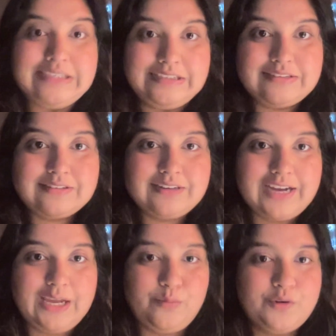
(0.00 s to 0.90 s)

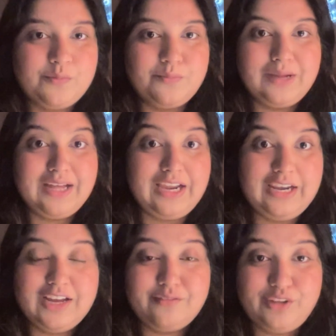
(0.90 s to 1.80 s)
described by
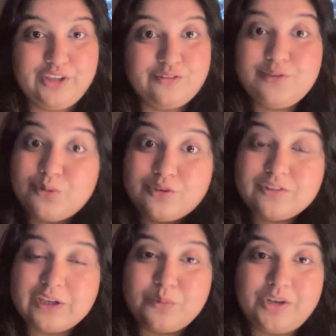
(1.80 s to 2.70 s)

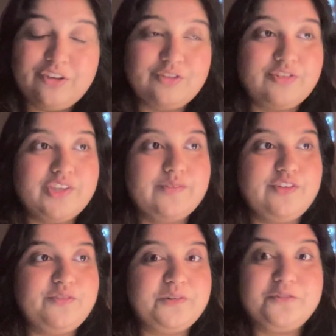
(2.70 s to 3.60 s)
Navier-Stokes equations,
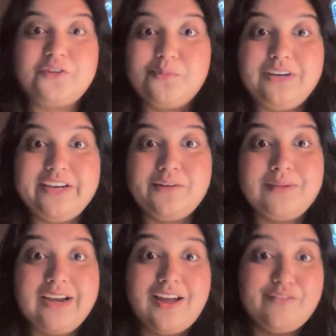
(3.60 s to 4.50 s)
which were formulated
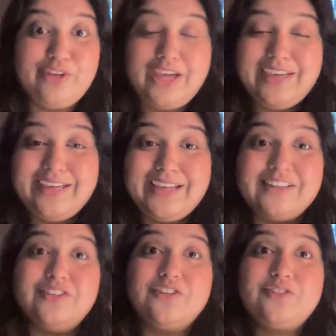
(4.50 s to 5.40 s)
by Navier
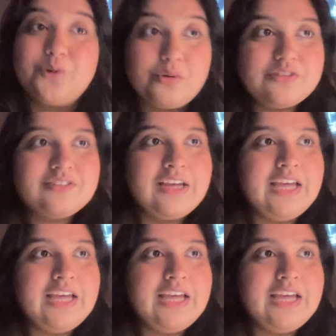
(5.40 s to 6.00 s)
and Stokes.